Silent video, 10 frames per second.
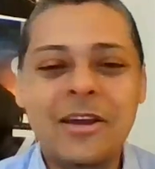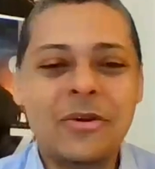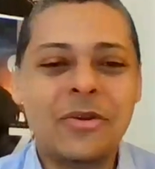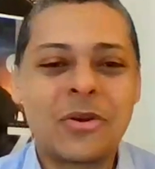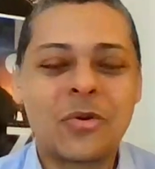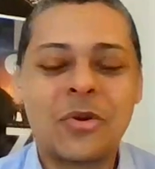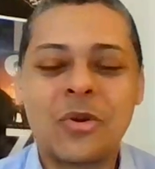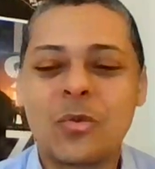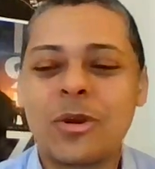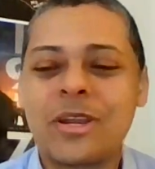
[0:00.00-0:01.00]
you know you're
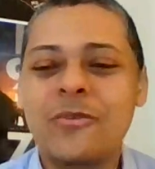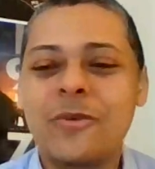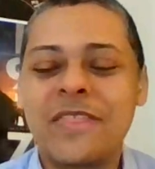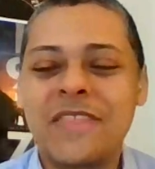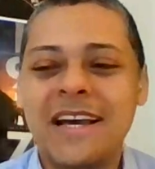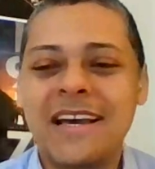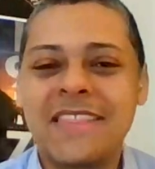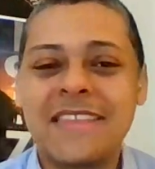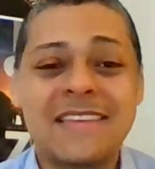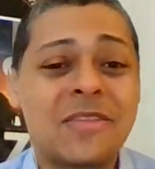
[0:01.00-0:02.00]
you're working with uh,
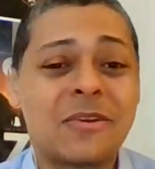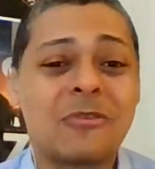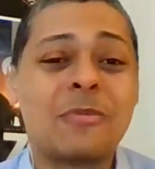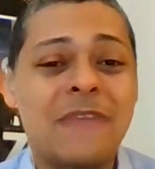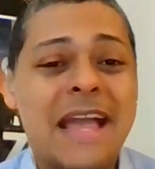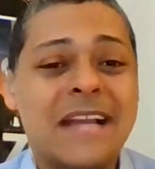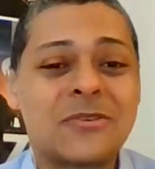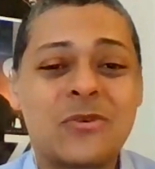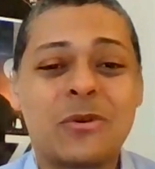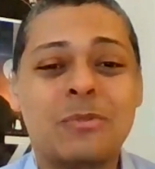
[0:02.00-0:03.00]
this other group of
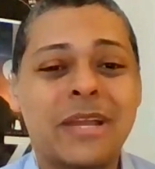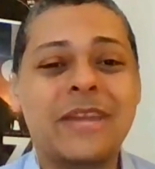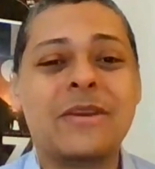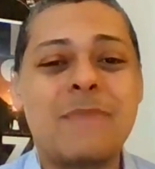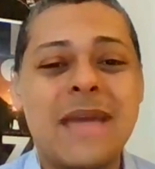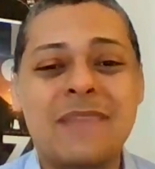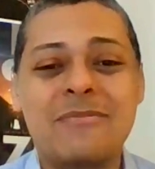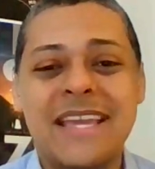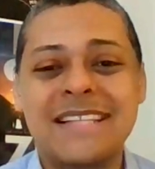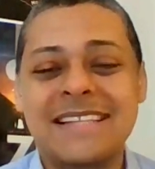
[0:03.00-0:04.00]
actors who are playing your
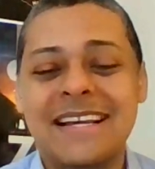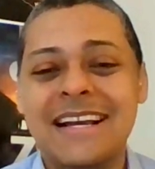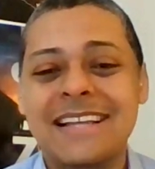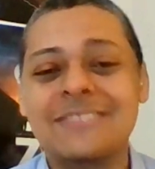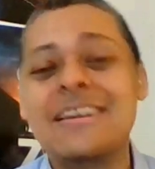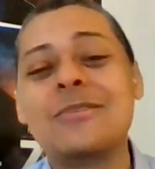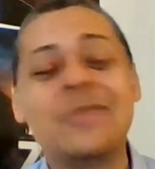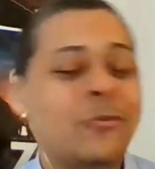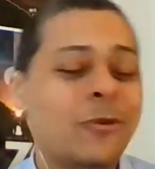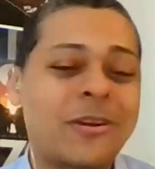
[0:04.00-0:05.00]
bandmates, uh, and you're not
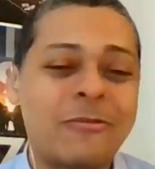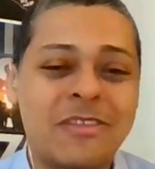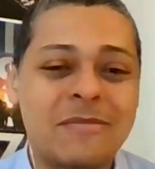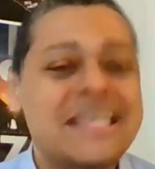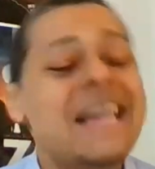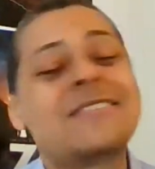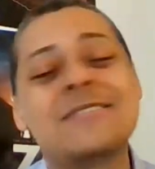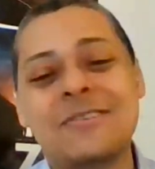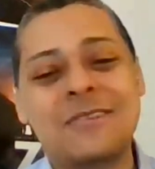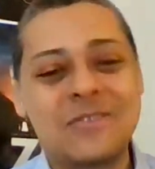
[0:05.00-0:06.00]
only working with them as
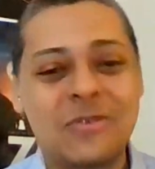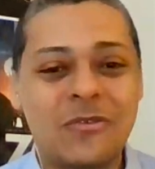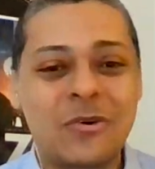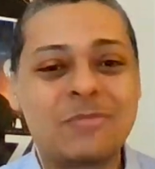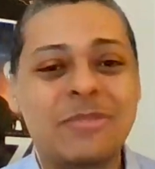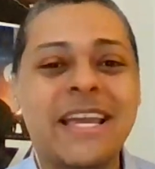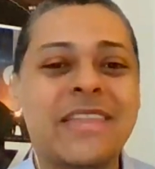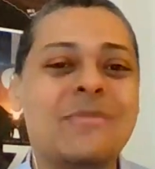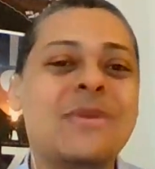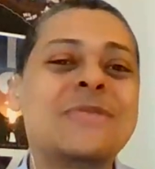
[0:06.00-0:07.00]
actors, you're also of course
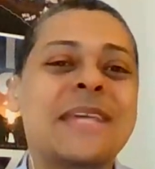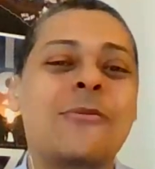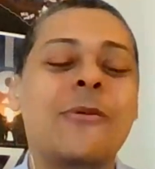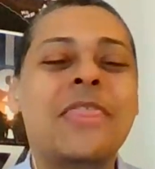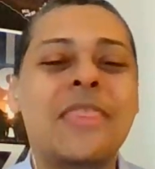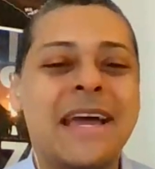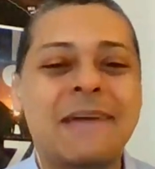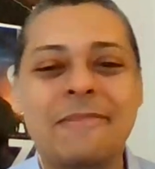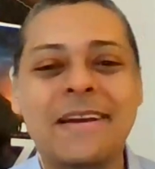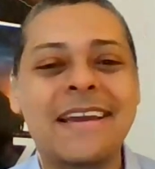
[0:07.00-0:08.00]
playing the music with
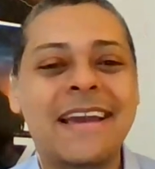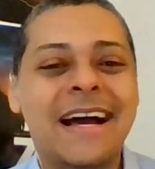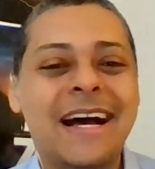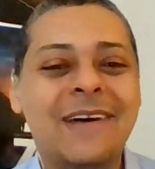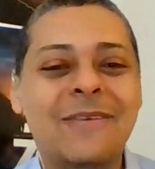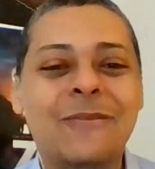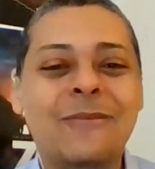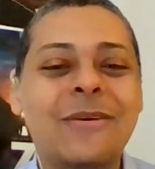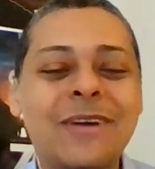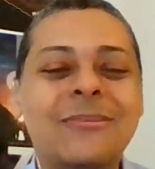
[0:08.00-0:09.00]
them. Uh,
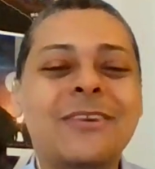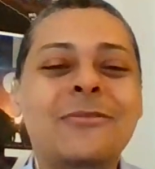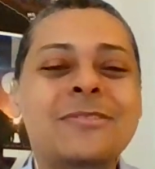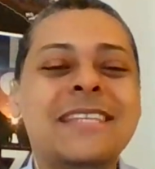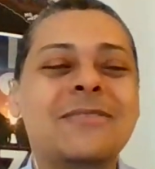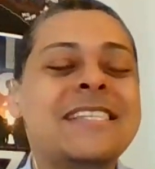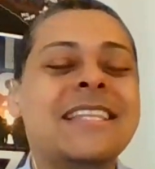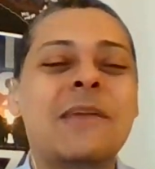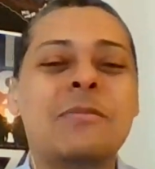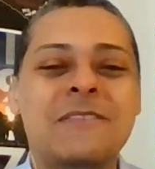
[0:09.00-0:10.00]
what, what, was what's it
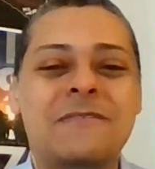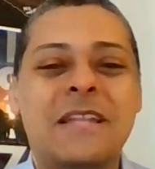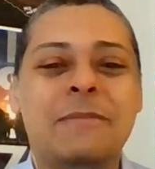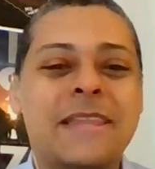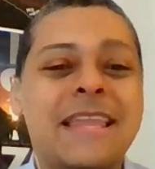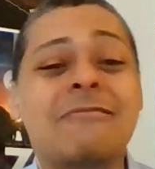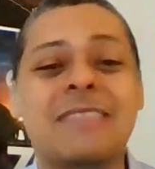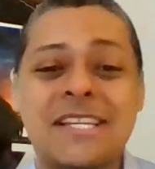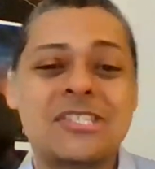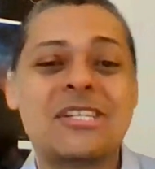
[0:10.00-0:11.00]
like developing that
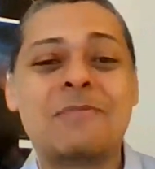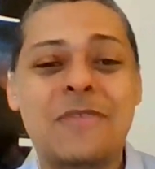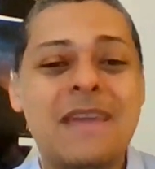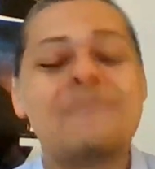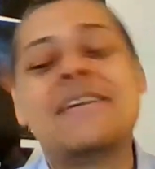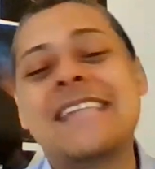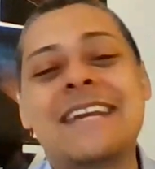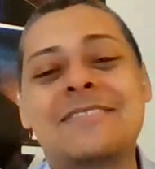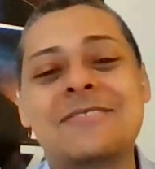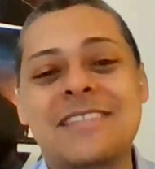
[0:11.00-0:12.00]
relationship with them as
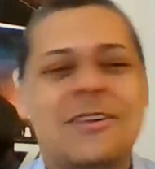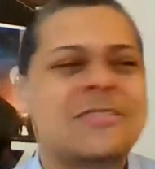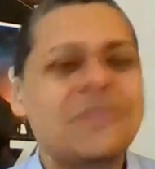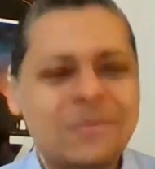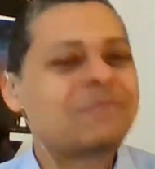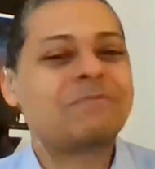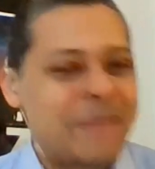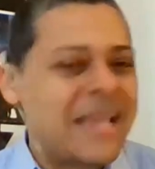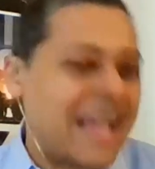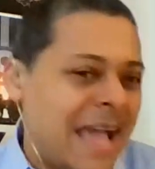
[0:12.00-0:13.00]
actors, and also
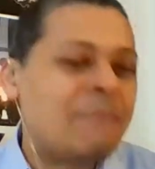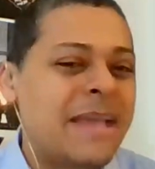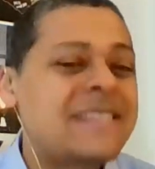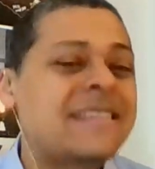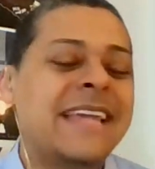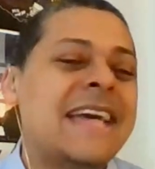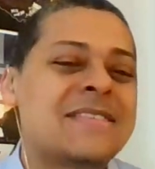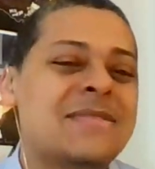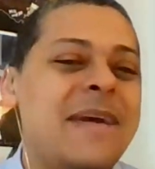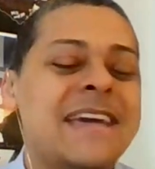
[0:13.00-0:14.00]
ba- basically
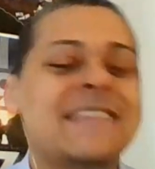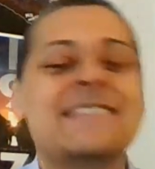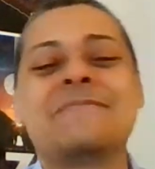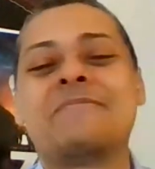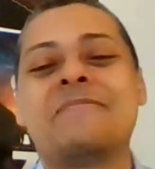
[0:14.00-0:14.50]
as the band?